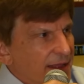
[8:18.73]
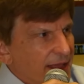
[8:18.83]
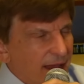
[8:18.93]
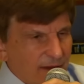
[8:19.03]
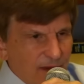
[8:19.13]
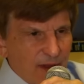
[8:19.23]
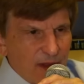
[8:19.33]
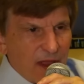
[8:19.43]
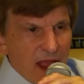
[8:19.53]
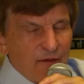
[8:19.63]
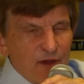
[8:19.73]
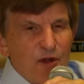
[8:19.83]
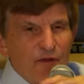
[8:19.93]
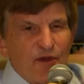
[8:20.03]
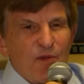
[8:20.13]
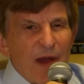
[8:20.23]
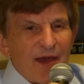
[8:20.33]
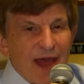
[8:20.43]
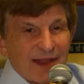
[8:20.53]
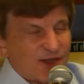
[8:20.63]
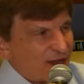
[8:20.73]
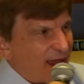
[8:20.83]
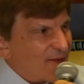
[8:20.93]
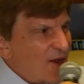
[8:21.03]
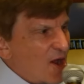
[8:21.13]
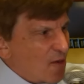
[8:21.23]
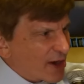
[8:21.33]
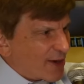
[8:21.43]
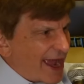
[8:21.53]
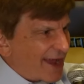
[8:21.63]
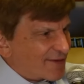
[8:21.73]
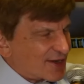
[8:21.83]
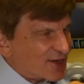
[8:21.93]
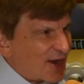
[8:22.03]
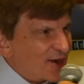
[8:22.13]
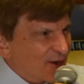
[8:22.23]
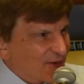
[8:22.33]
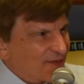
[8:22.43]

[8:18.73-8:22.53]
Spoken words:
Yeah. If you buy that, Sam, what do I have to sell you?